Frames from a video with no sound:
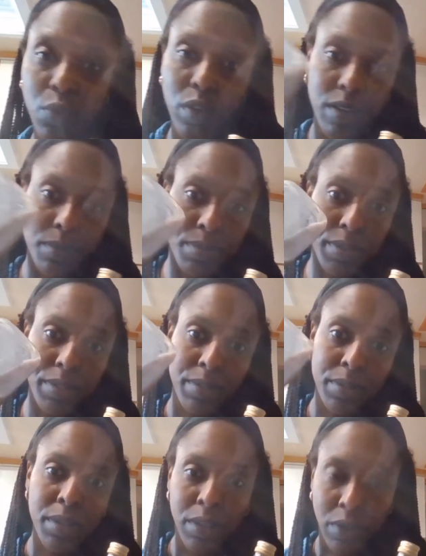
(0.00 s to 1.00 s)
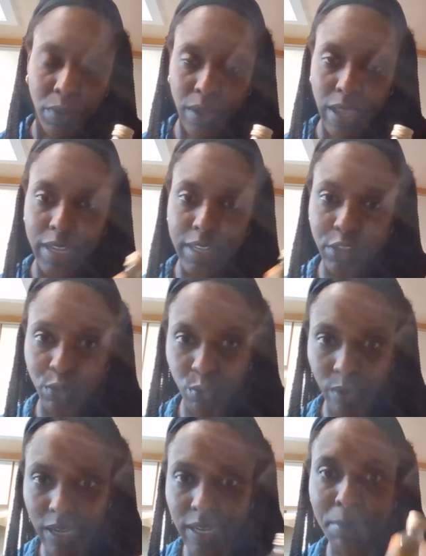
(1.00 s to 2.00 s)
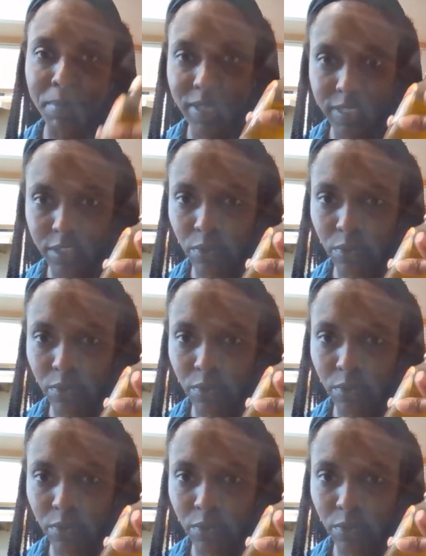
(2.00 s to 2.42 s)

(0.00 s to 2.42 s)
scrubs. Okay. To create a peace